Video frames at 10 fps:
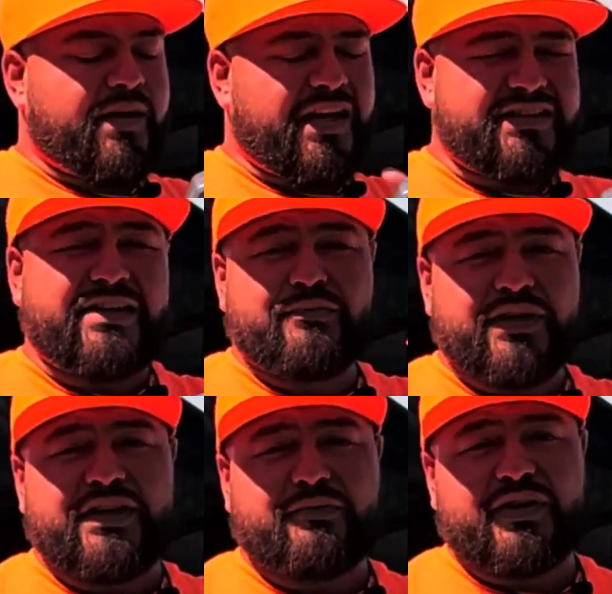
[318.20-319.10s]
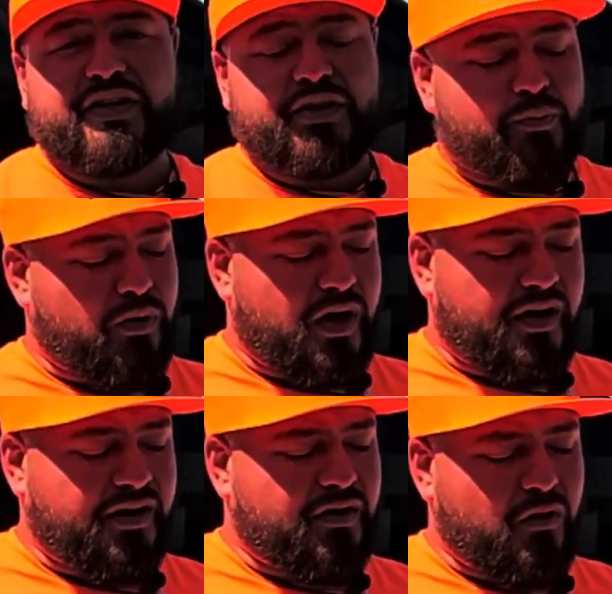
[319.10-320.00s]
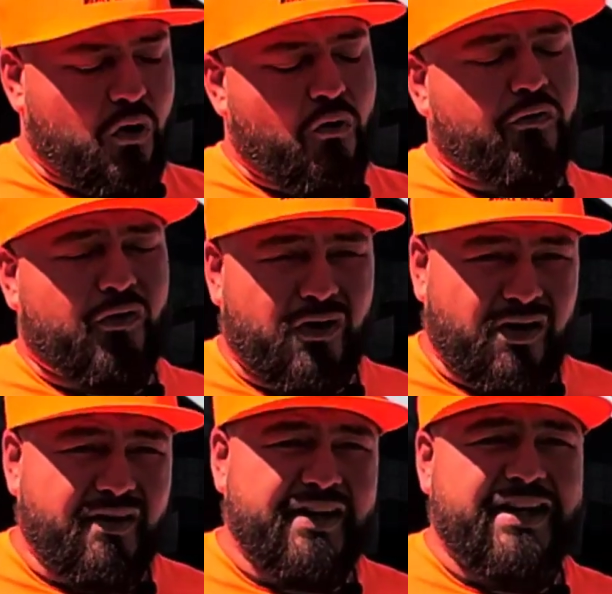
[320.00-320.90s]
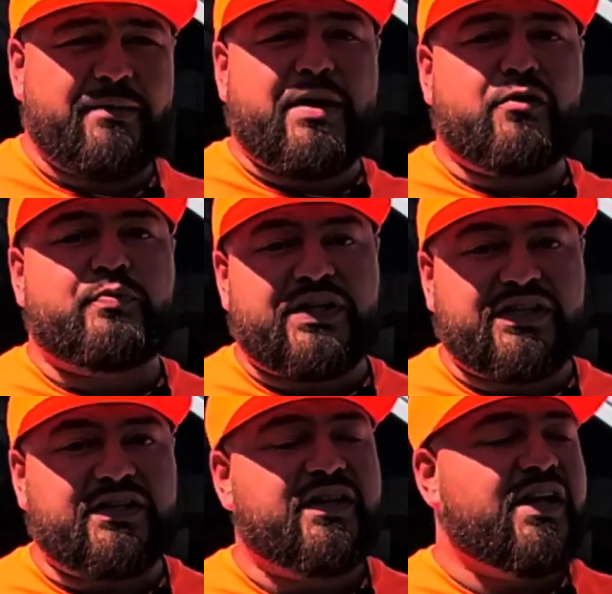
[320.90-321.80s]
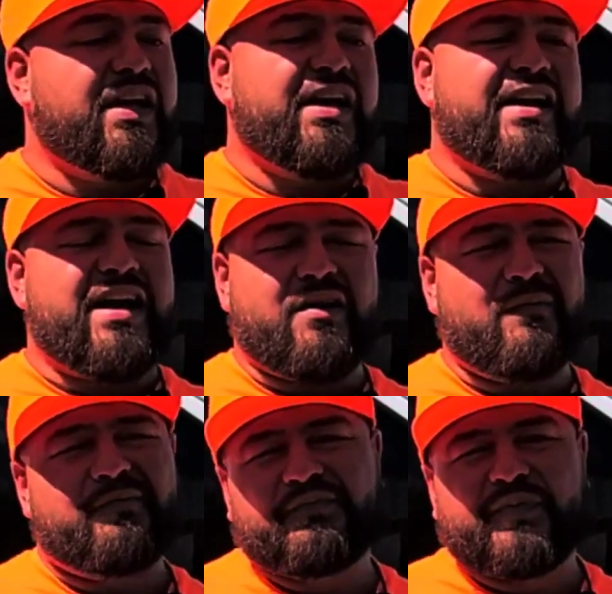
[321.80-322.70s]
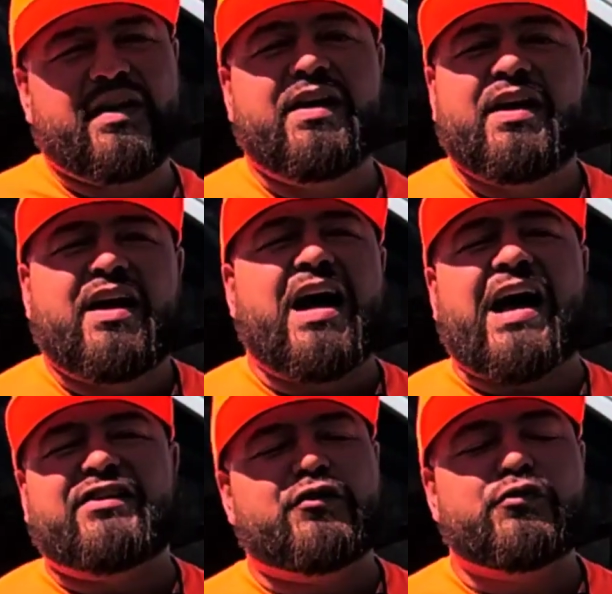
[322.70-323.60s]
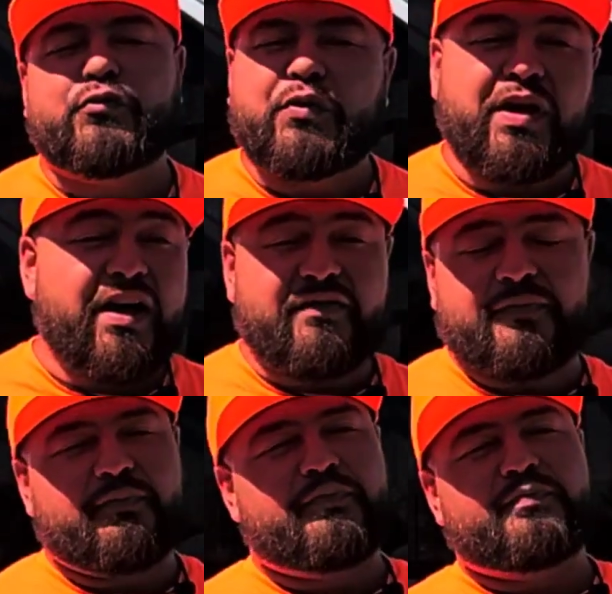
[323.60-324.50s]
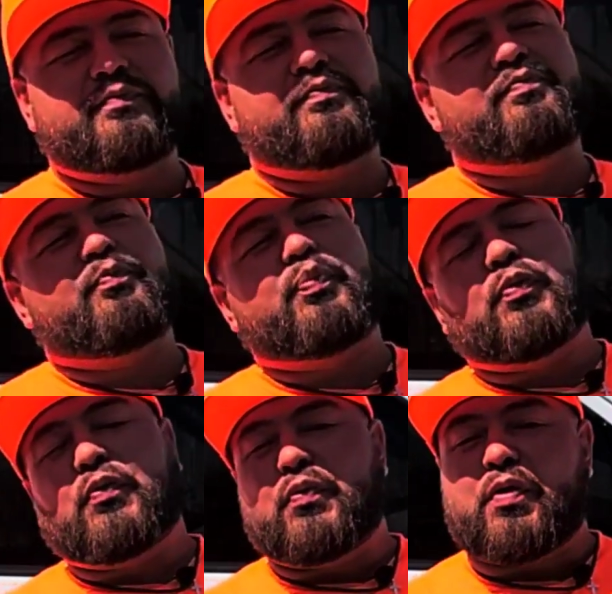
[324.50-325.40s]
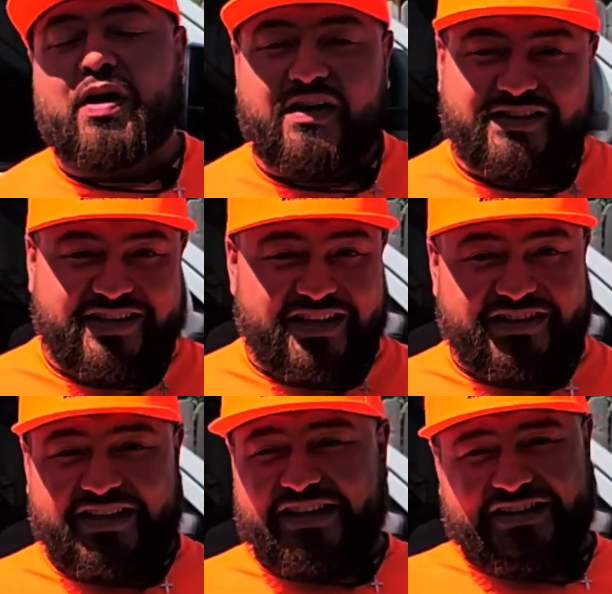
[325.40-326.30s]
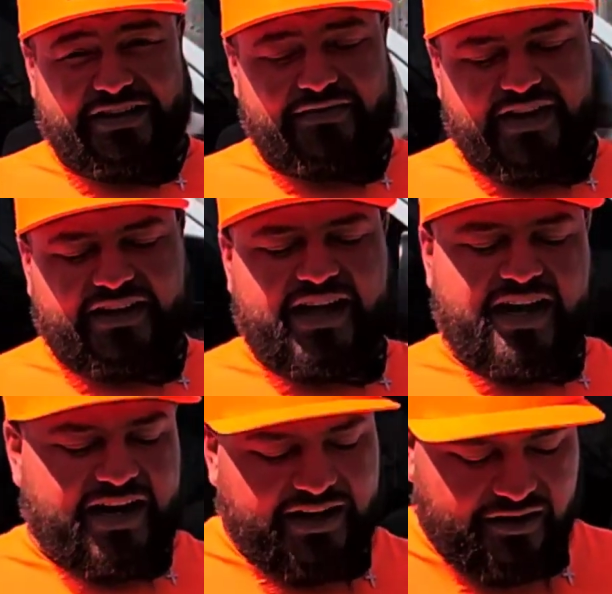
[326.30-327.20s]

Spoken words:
it's a really, really good product overall, in my opinion. Now, I don't do a lot of product testing and stuff like that.